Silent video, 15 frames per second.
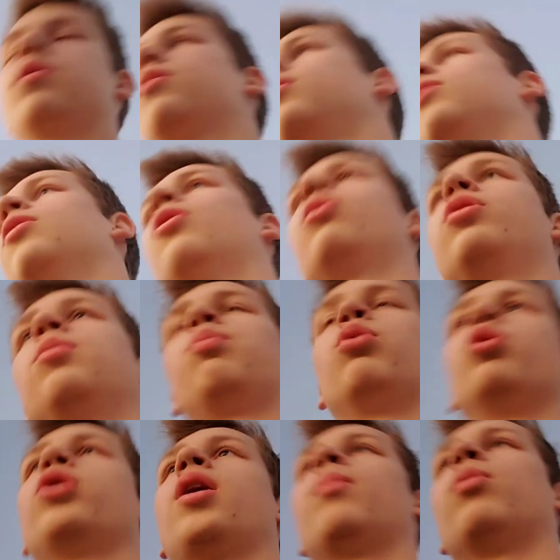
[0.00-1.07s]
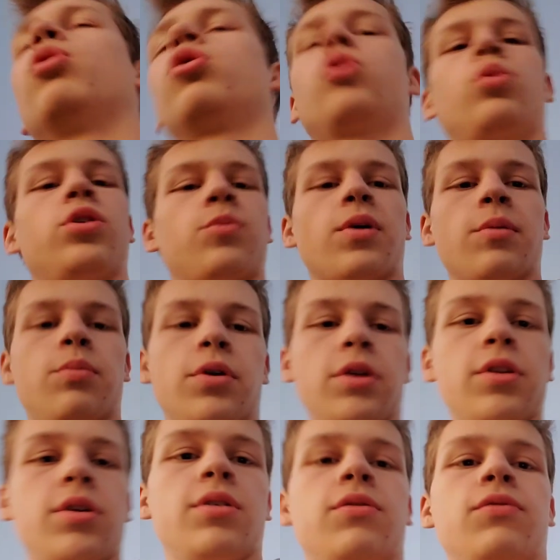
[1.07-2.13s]
go and pull that motor with my
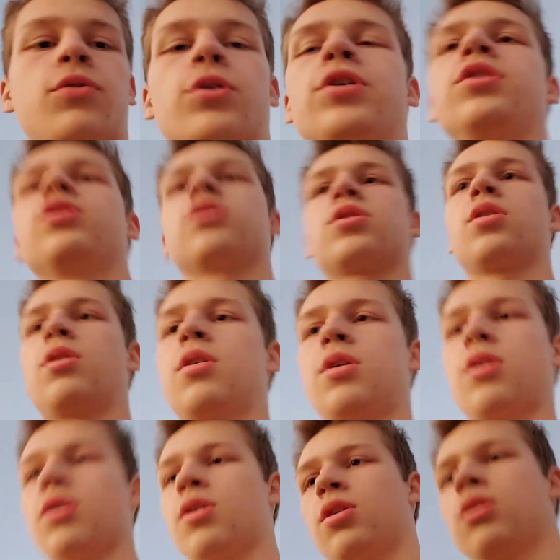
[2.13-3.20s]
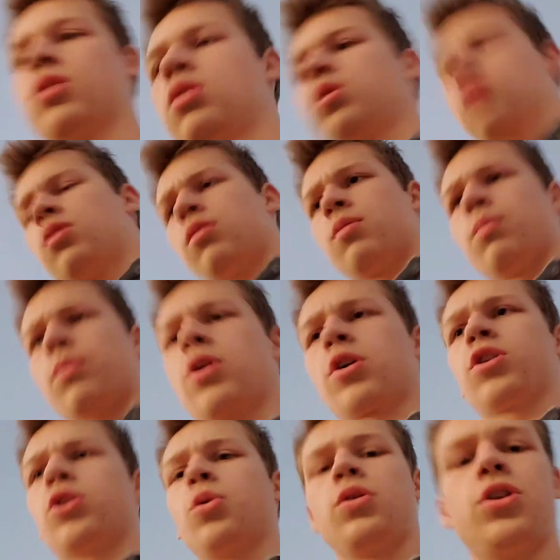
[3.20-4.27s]
brother for his Mark
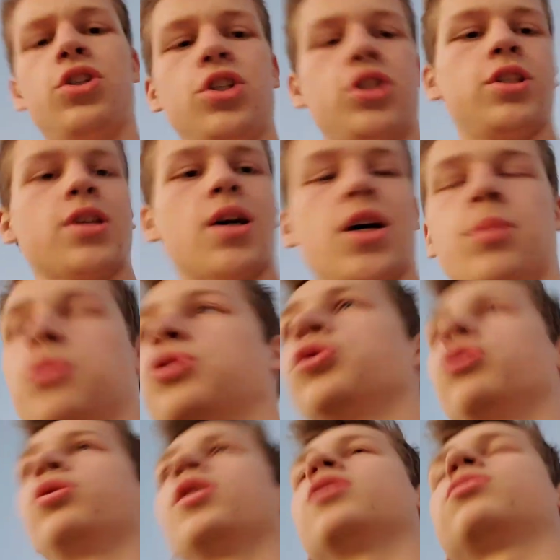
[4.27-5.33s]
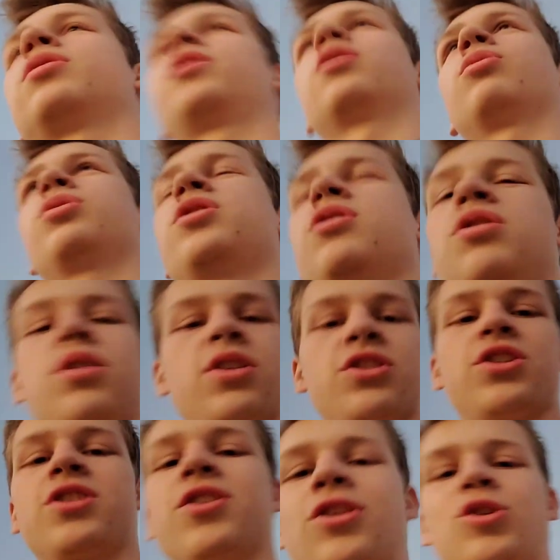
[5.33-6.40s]
III GTI. I'm gonna show you guys right now. It's a, it's
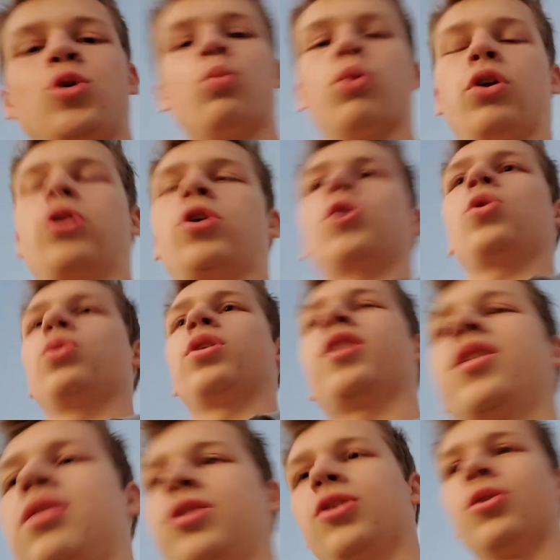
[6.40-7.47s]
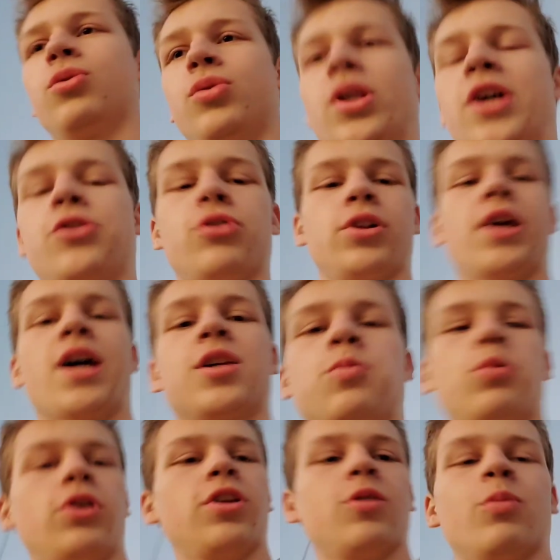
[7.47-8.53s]
just a 2.0 and you know naturally
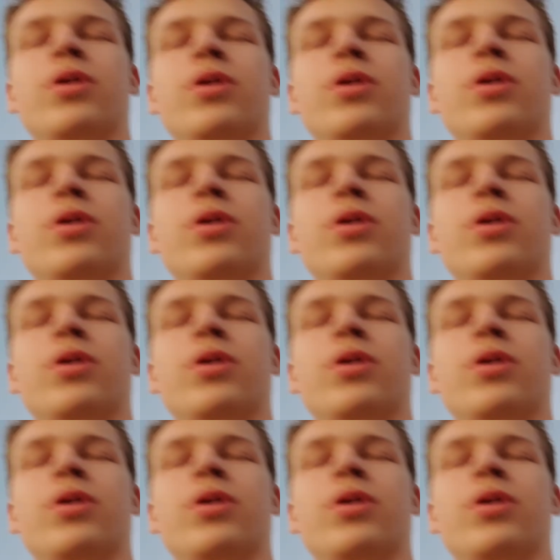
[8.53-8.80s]
aspirated, but